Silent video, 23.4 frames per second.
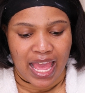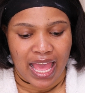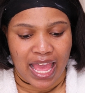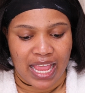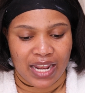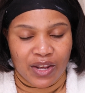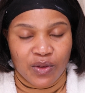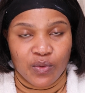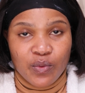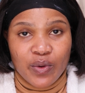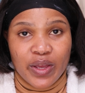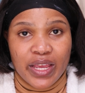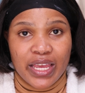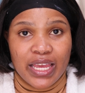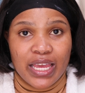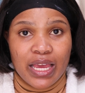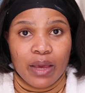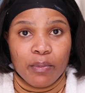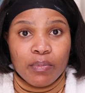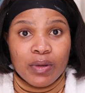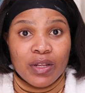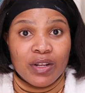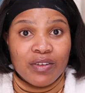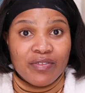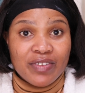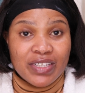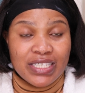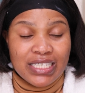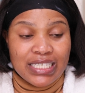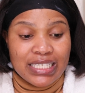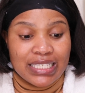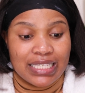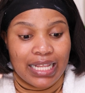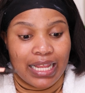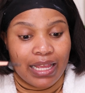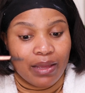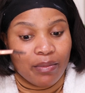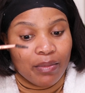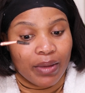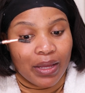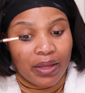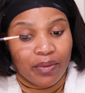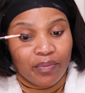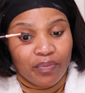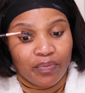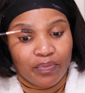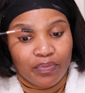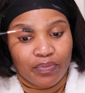Anyway, a bit of a disclaimer.